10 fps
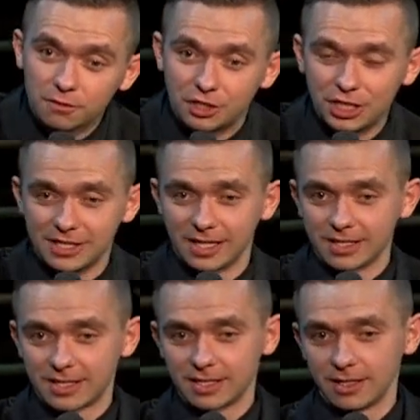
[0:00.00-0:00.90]

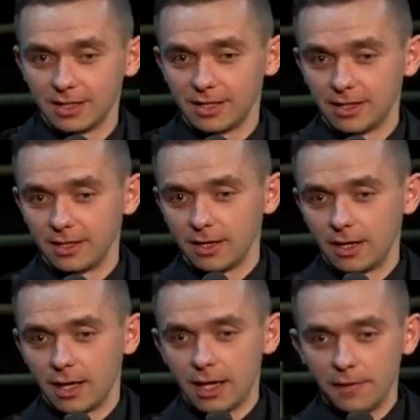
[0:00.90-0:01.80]
Jesus.
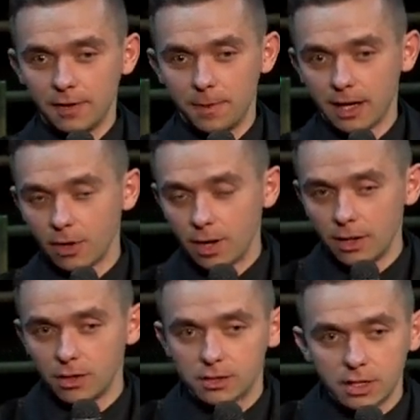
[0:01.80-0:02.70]
And everybody around
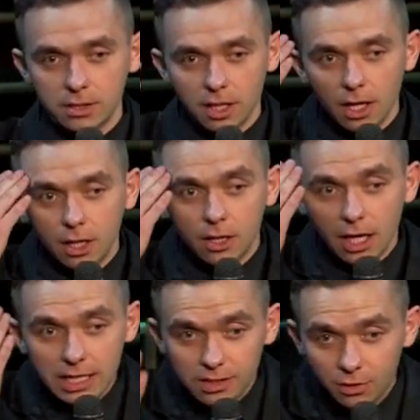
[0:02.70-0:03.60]
her says,
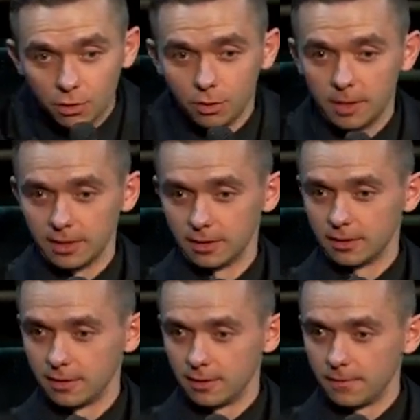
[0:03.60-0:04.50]
Crazy woman,
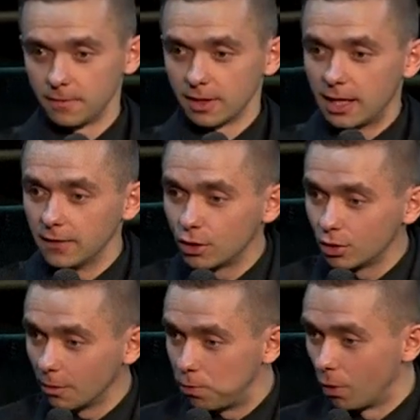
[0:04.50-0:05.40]
give it to
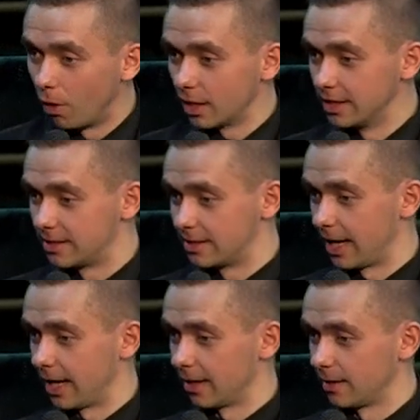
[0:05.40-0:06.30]
the poor
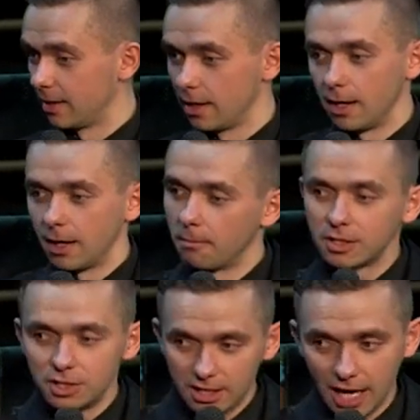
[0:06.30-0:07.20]
instead. But
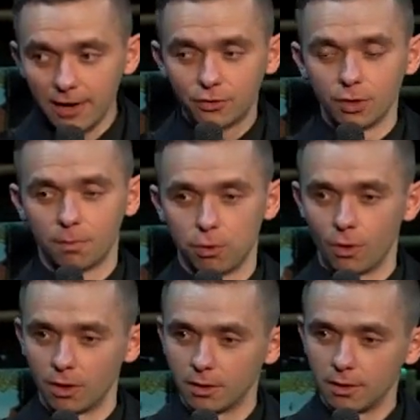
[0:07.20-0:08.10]
she gave to the
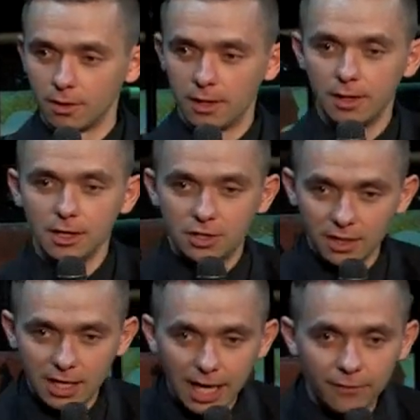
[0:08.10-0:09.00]
poor. She
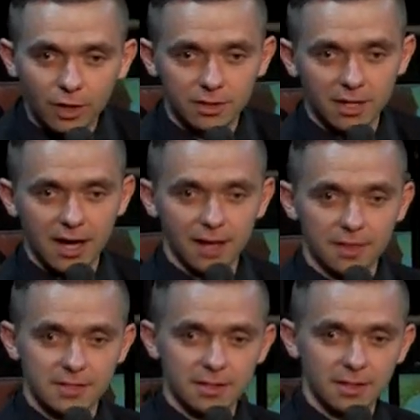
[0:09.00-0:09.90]
gave her tithes.